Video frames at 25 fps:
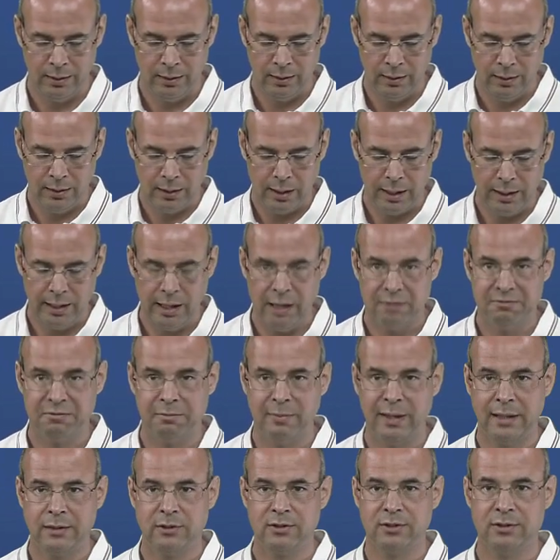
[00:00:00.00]
I have
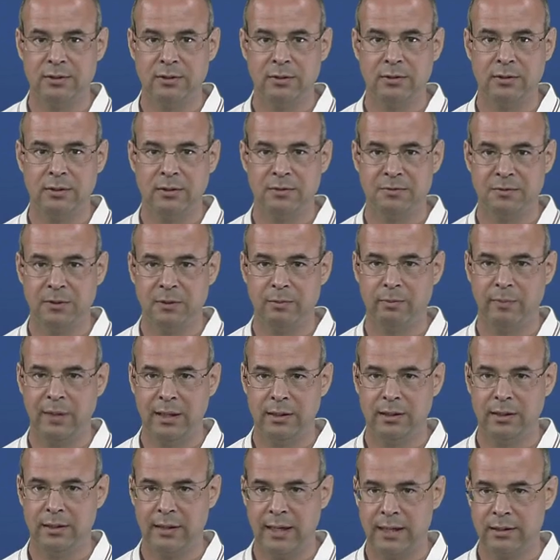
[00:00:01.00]
mentioned that
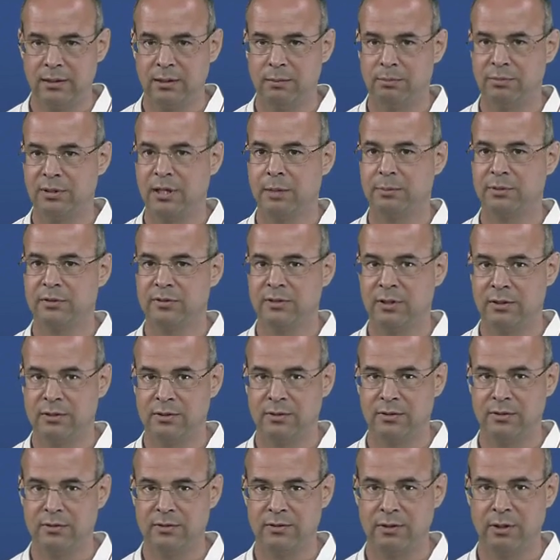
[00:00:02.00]
many Latin
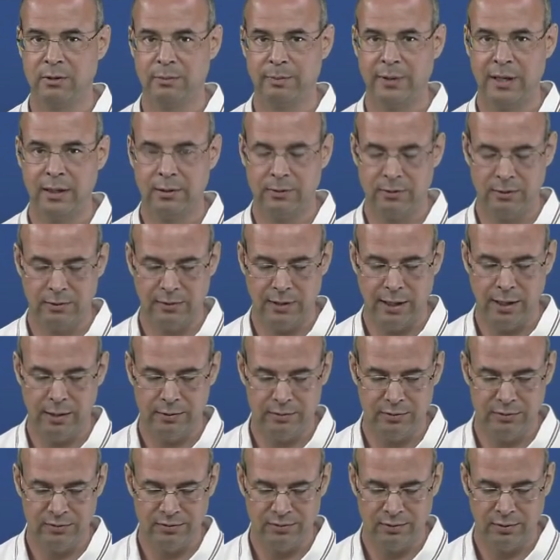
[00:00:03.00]
prepositions go back to
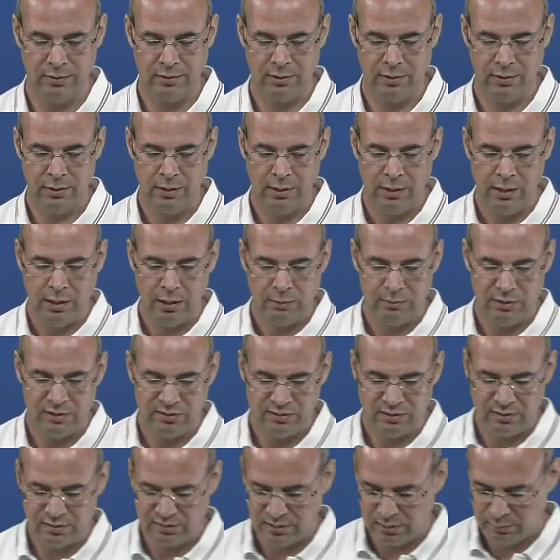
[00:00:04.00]
nouns. We
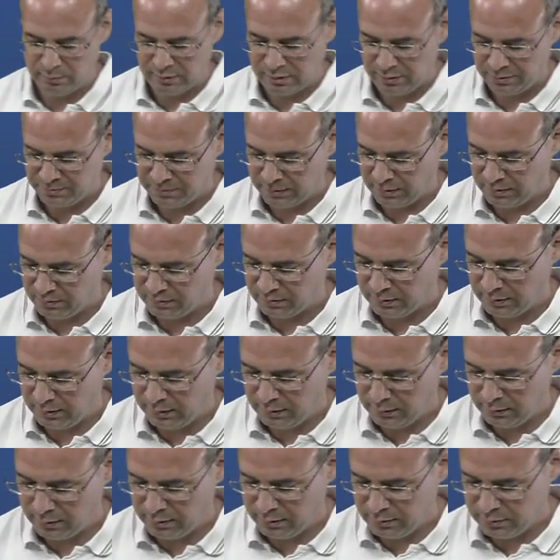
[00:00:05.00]
see similar things in
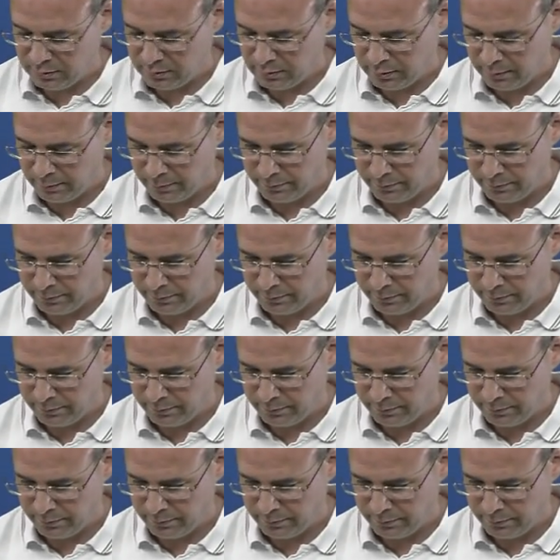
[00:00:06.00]
English.